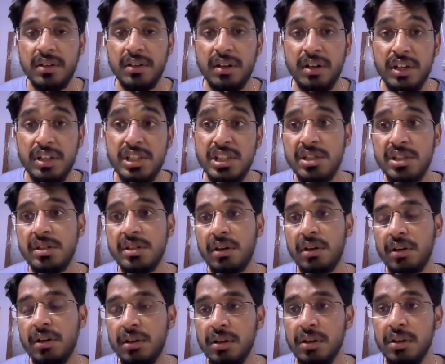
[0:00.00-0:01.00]

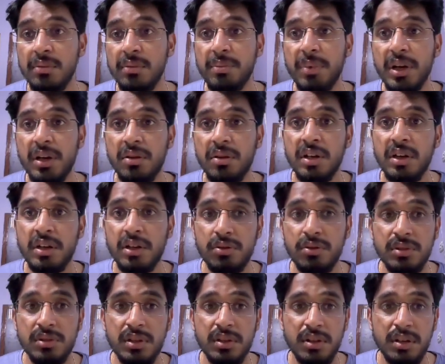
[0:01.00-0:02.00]
register a particular
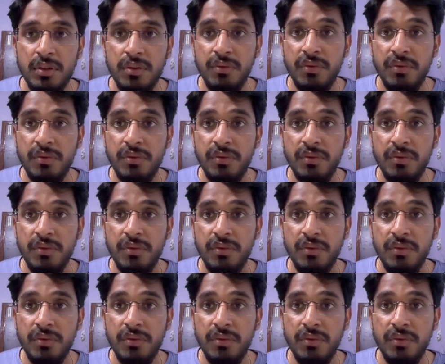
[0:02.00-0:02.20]
user.